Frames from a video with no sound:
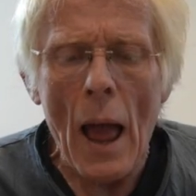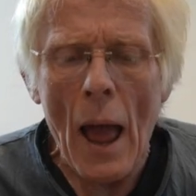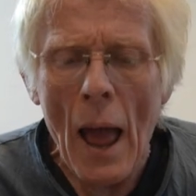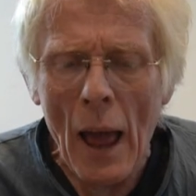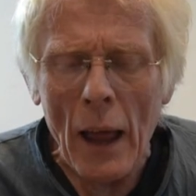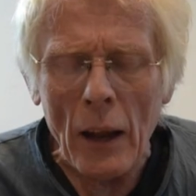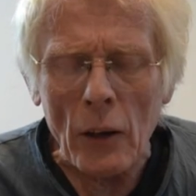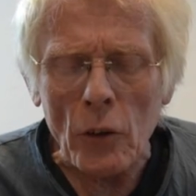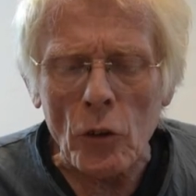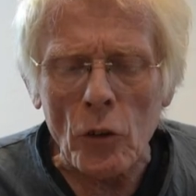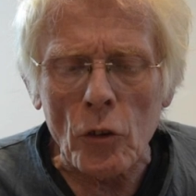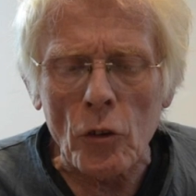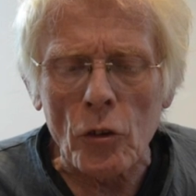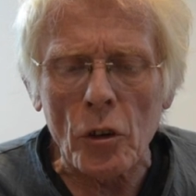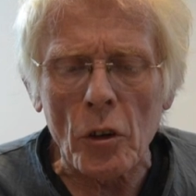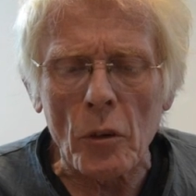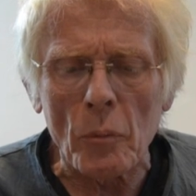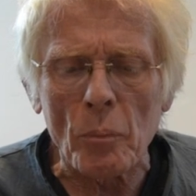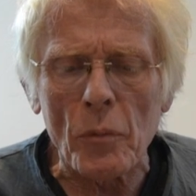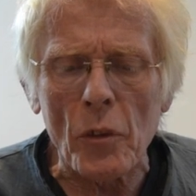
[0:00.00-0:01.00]

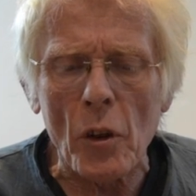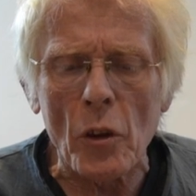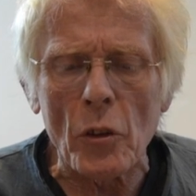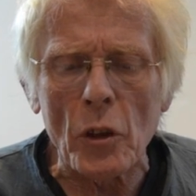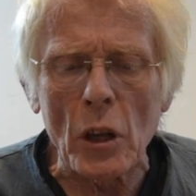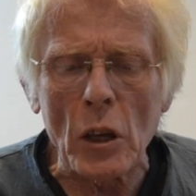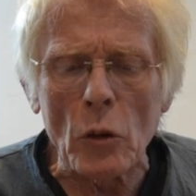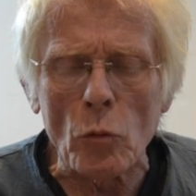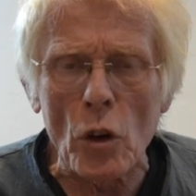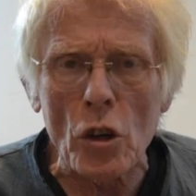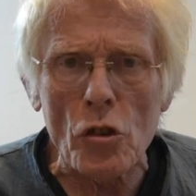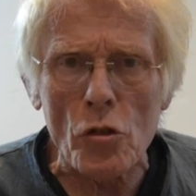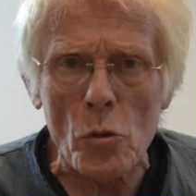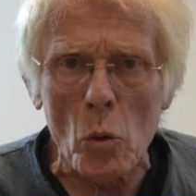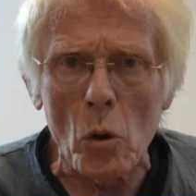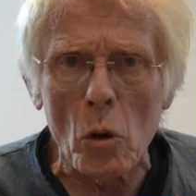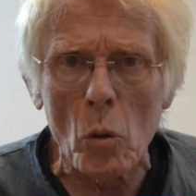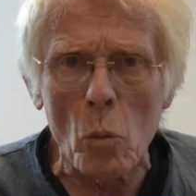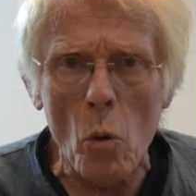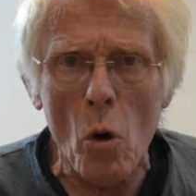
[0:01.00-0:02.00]
And the
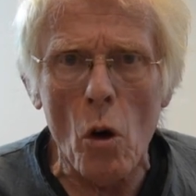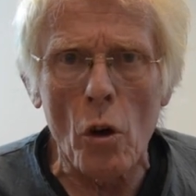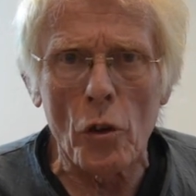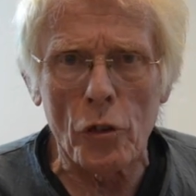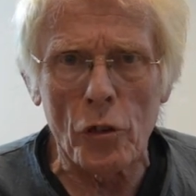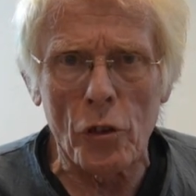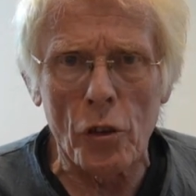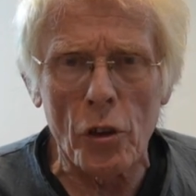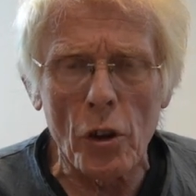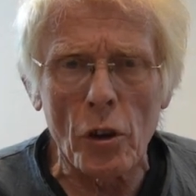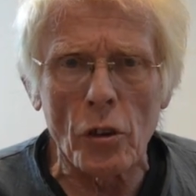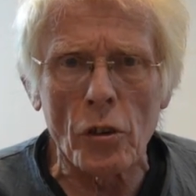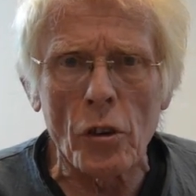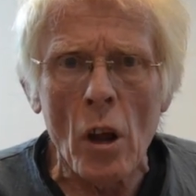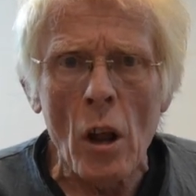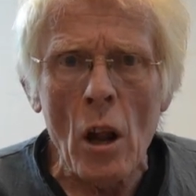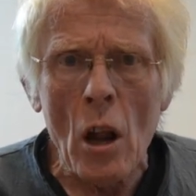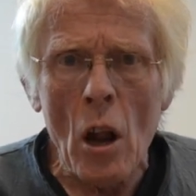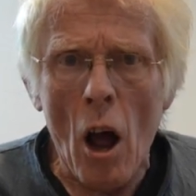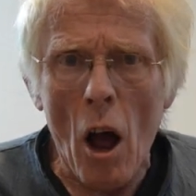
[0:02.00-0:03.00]
ritual was that
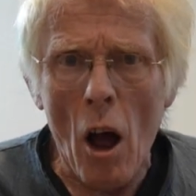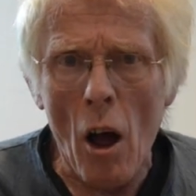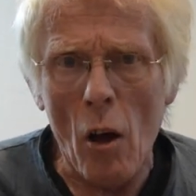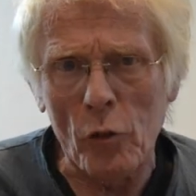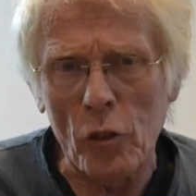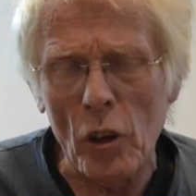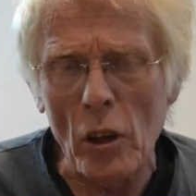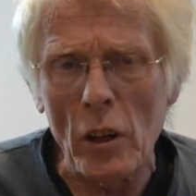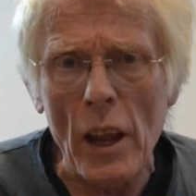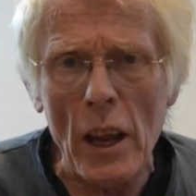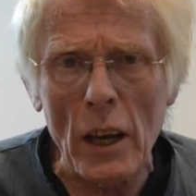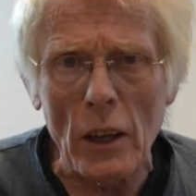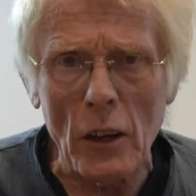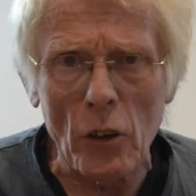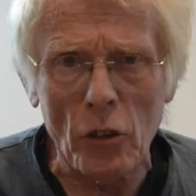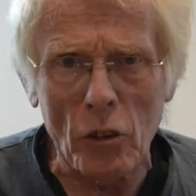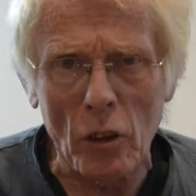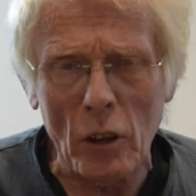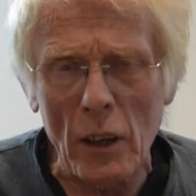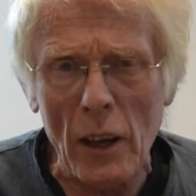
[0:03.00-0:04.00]
after
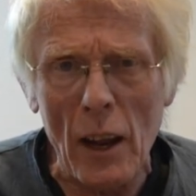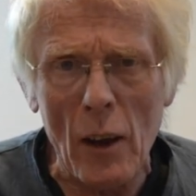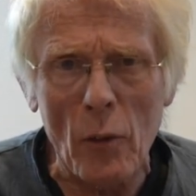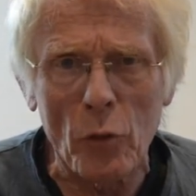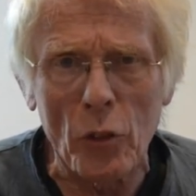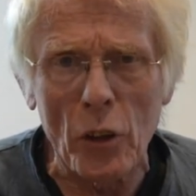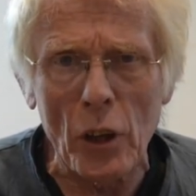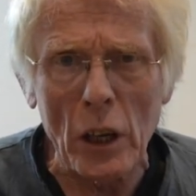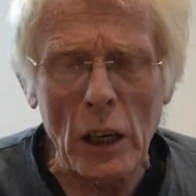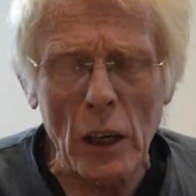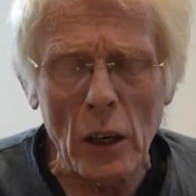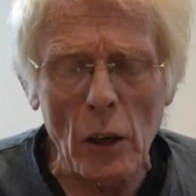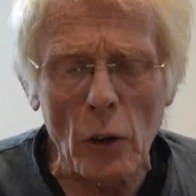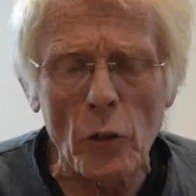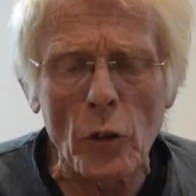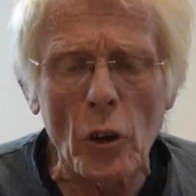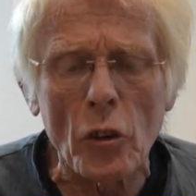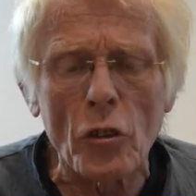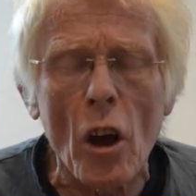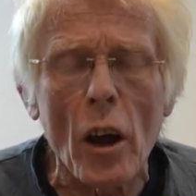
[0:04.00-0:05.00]
ladies had left
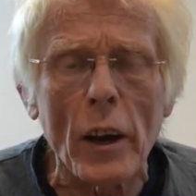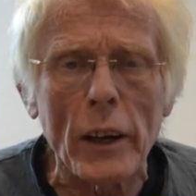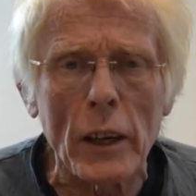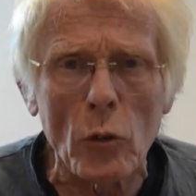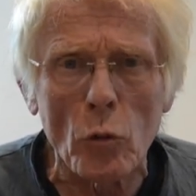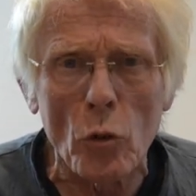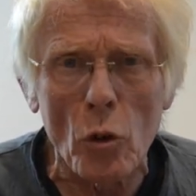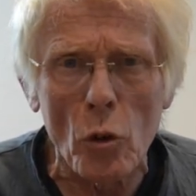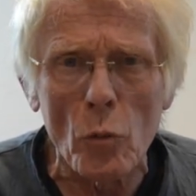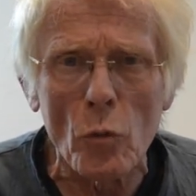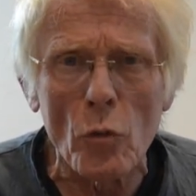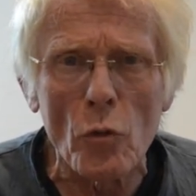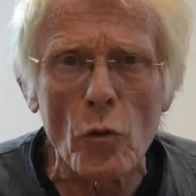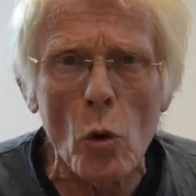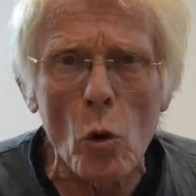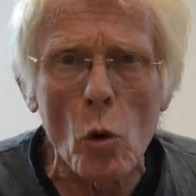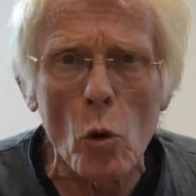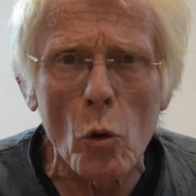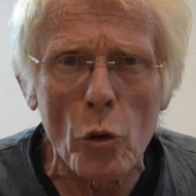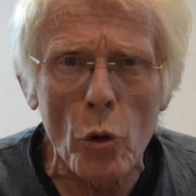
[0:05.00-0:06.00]
the dining room
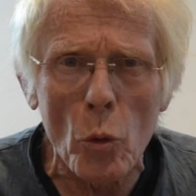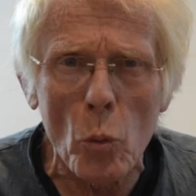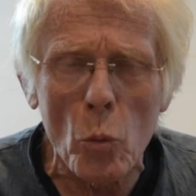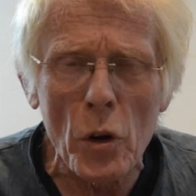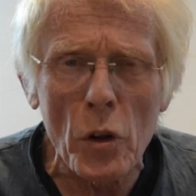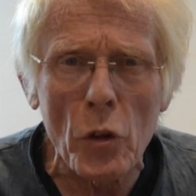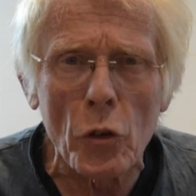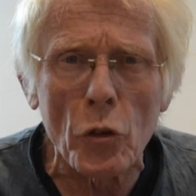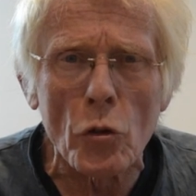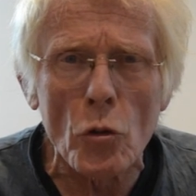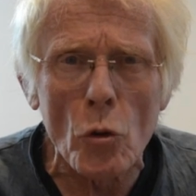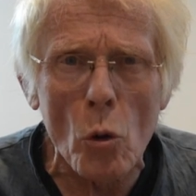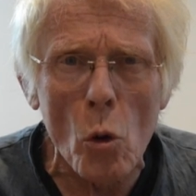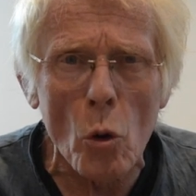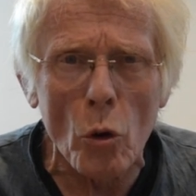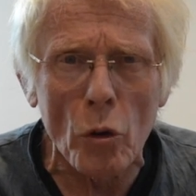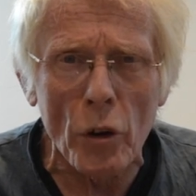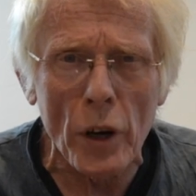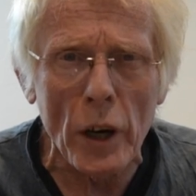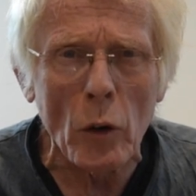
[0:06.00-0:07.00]
for the
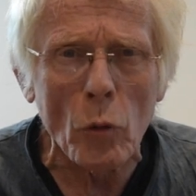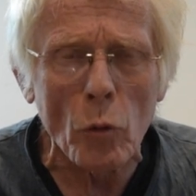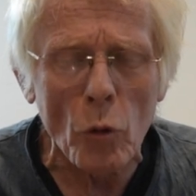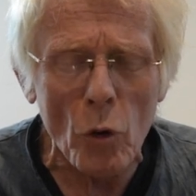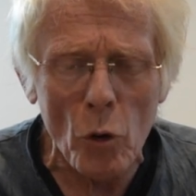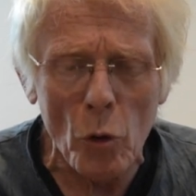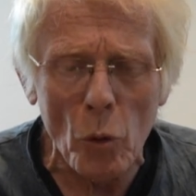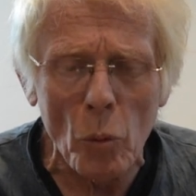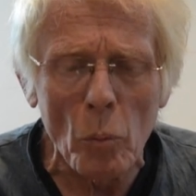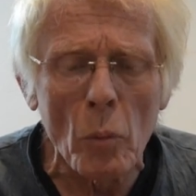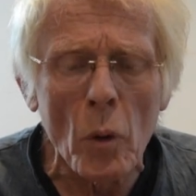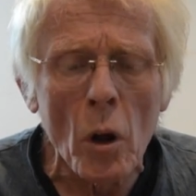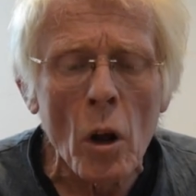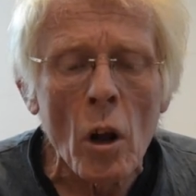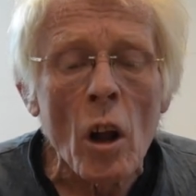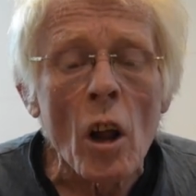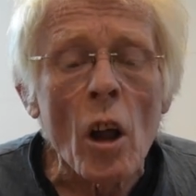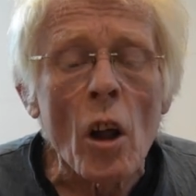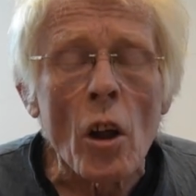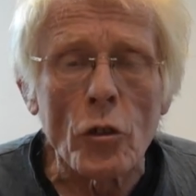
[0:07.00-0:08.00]
withdrawing room
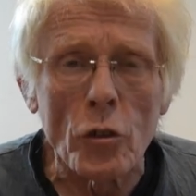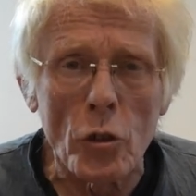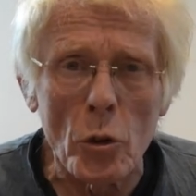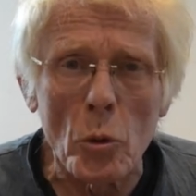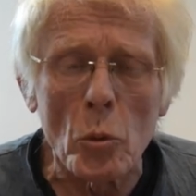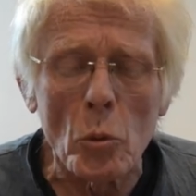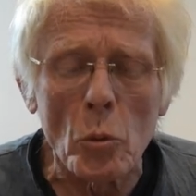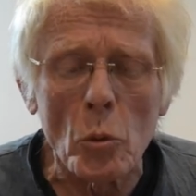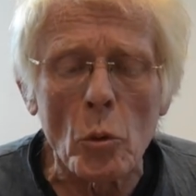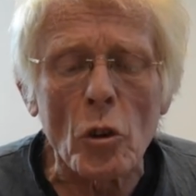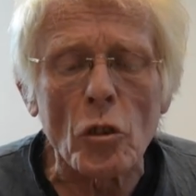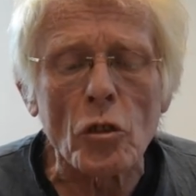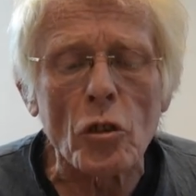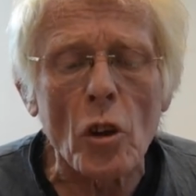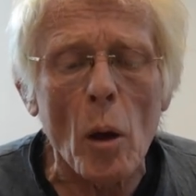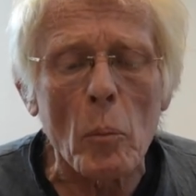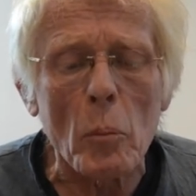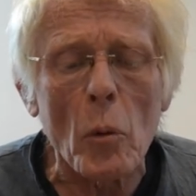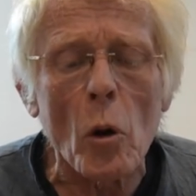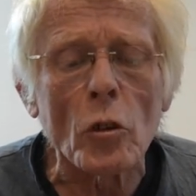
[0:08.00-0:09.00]
to
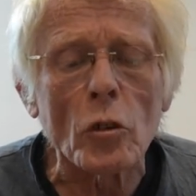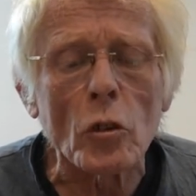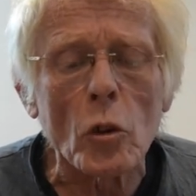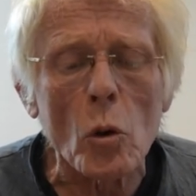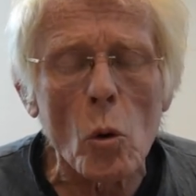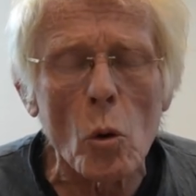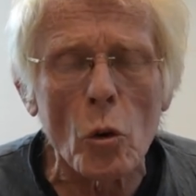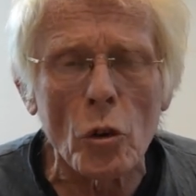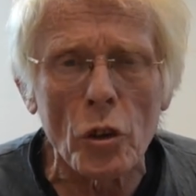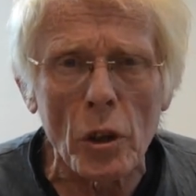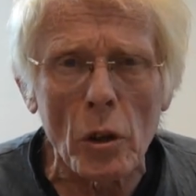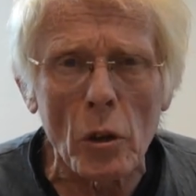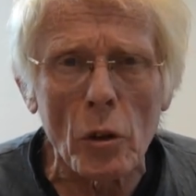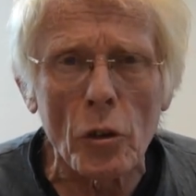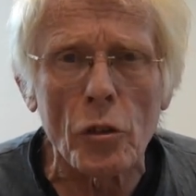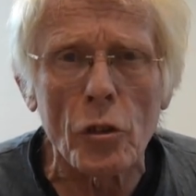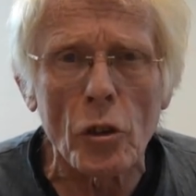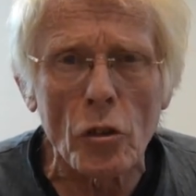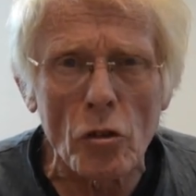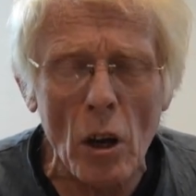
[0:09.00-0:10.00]
sup on
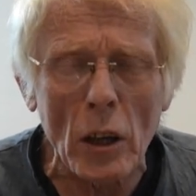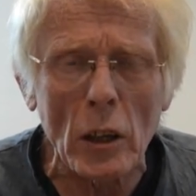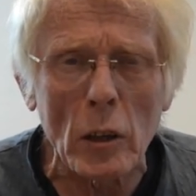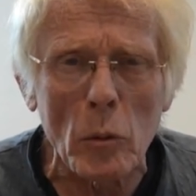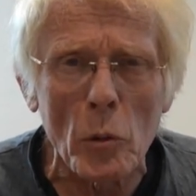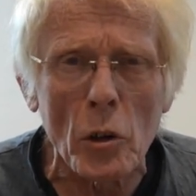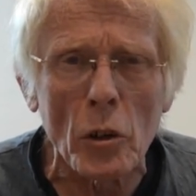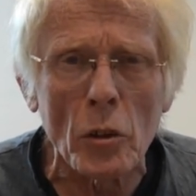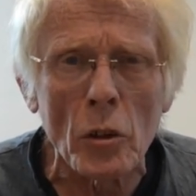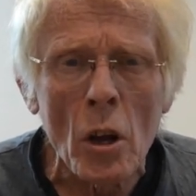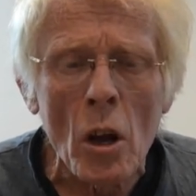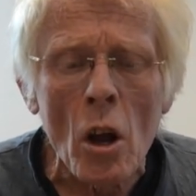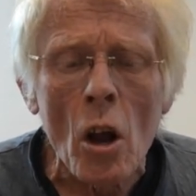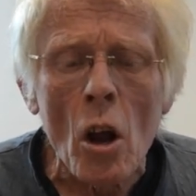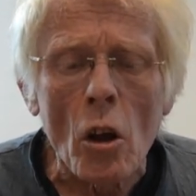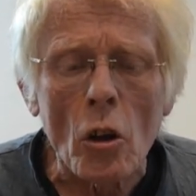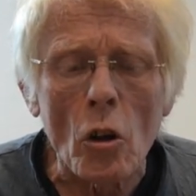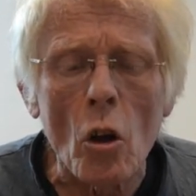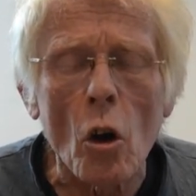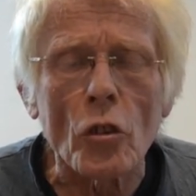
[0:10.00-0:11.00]
cordials, the gentlemen
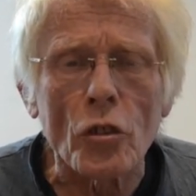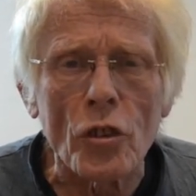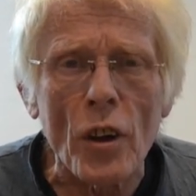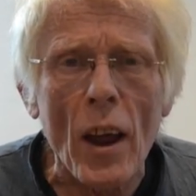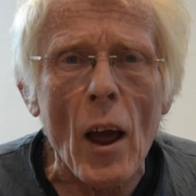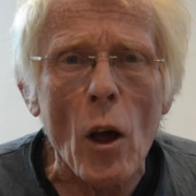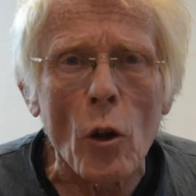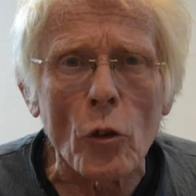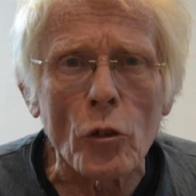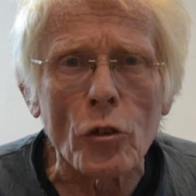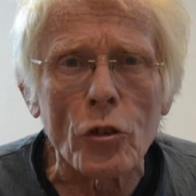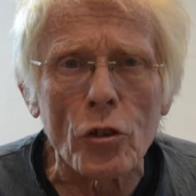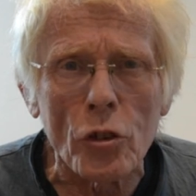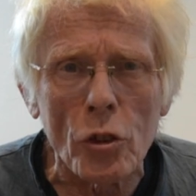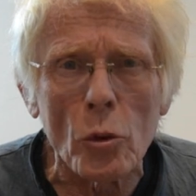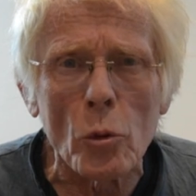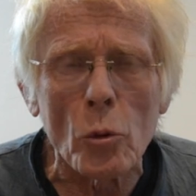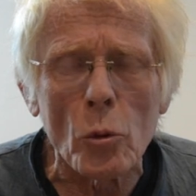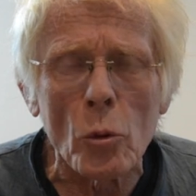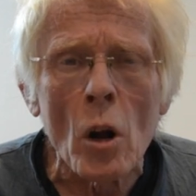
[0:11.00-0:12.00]
got down
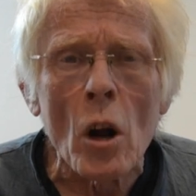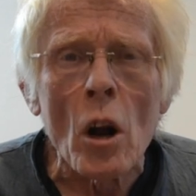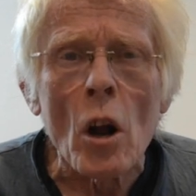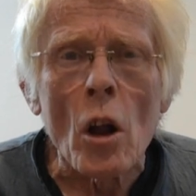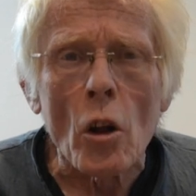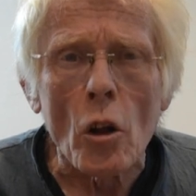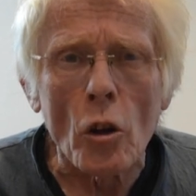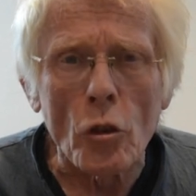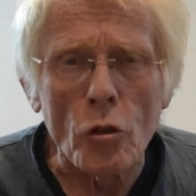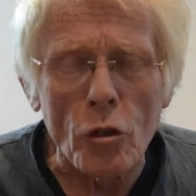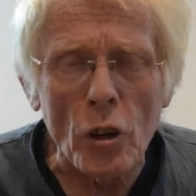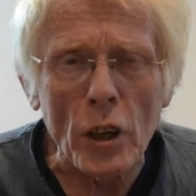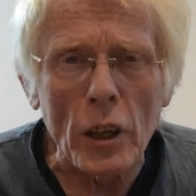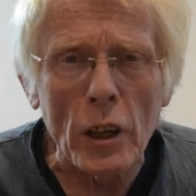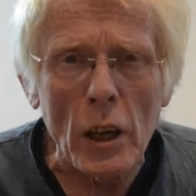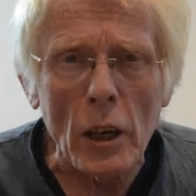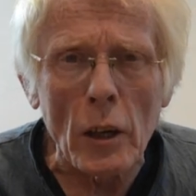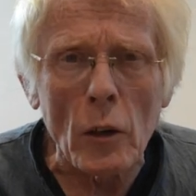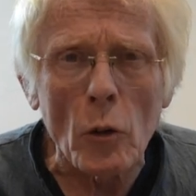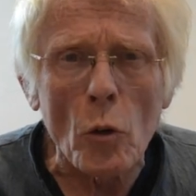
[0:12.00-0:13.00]
to
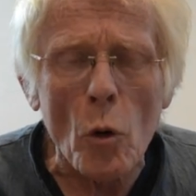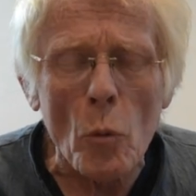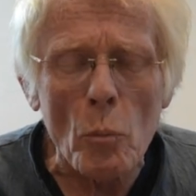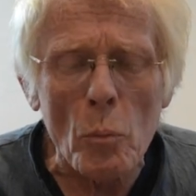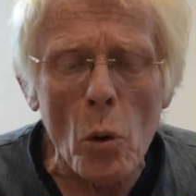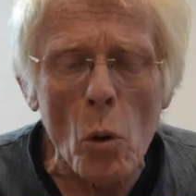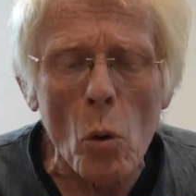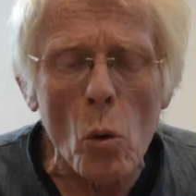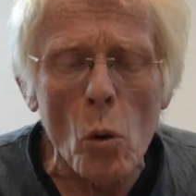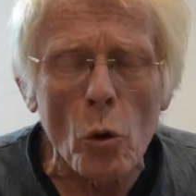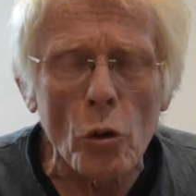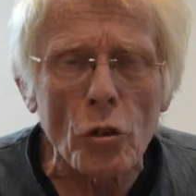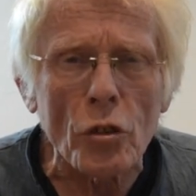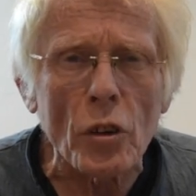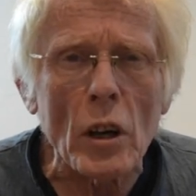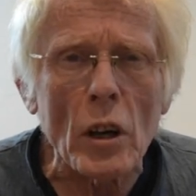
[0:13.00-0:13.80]
drinking port